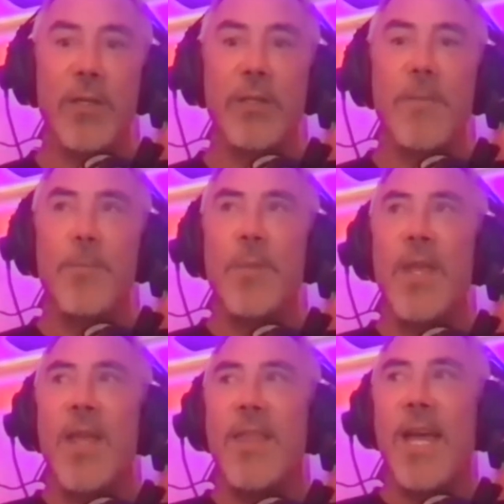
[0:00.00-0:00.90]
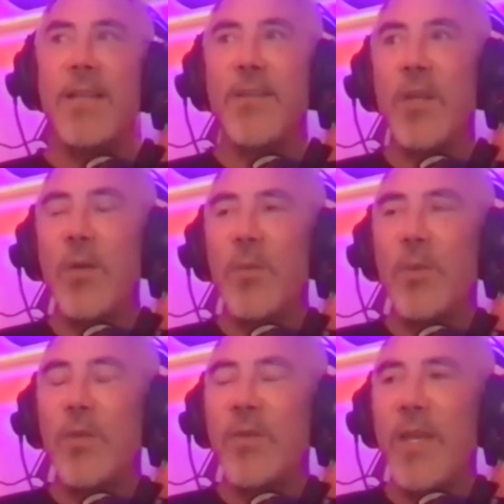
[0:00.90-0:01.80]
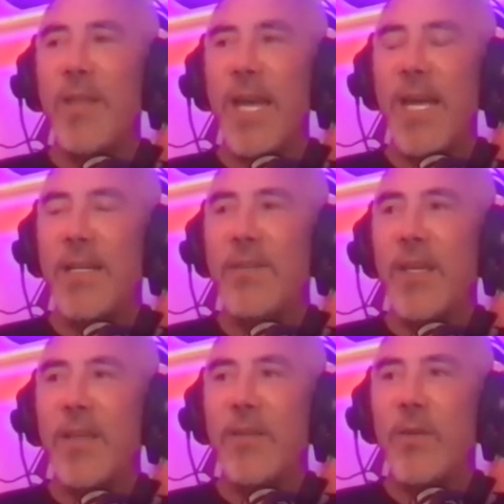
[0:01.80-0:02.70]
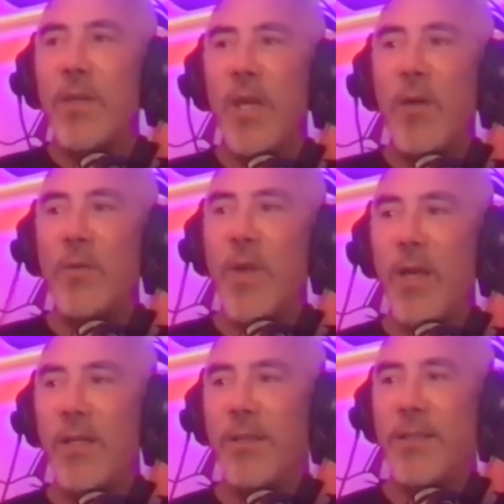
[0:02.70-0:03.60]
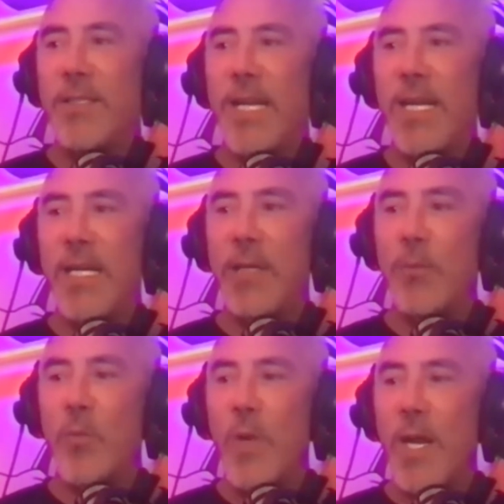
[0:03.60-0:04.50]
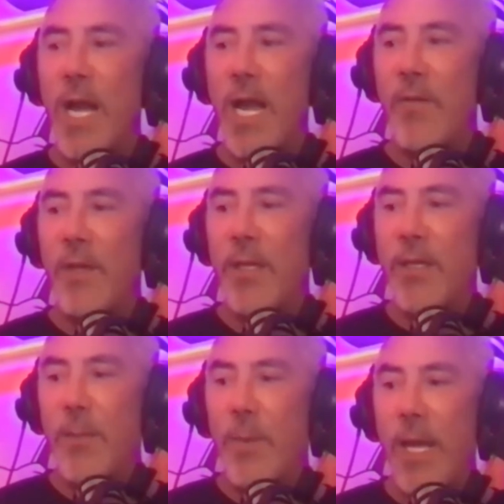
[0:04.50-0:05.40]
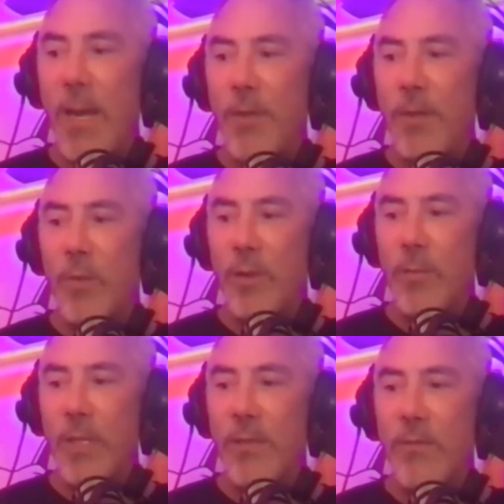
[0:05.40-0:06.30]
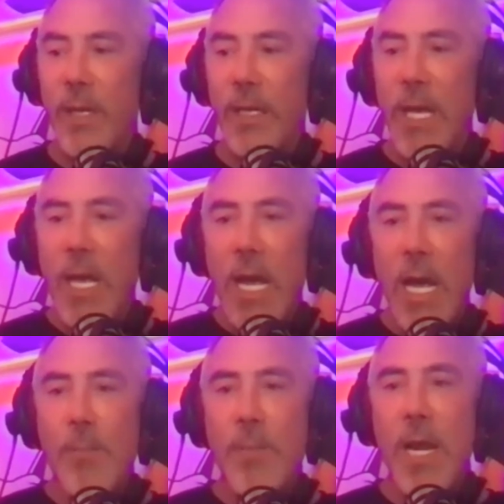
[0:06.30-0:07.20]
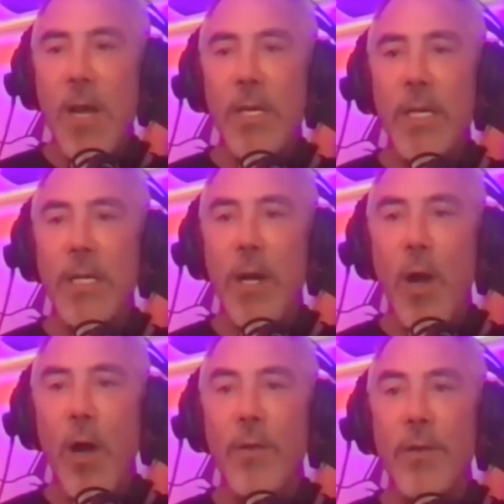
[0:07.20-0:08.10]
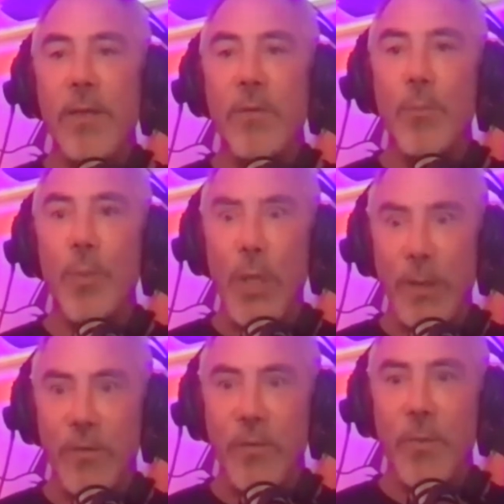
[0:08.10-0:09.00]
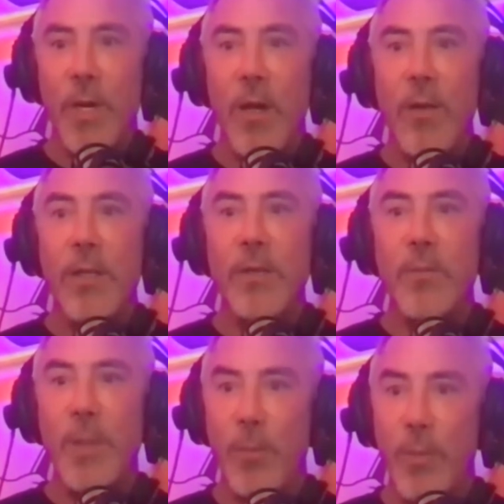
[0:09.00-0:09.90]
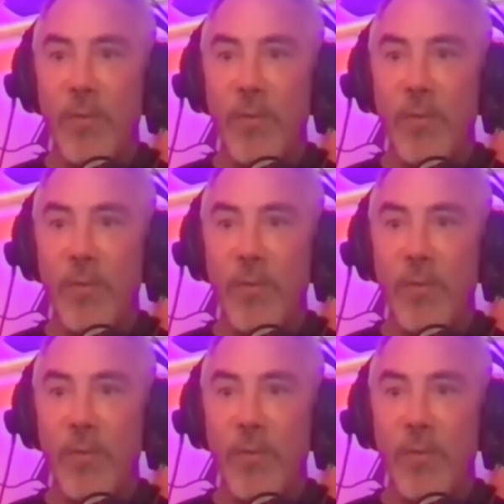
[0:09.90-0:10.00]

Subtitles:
And that's, you say that and it's like, I was talking today, and what I've ended up happening with me is like, I'm now getting all these books from all these people.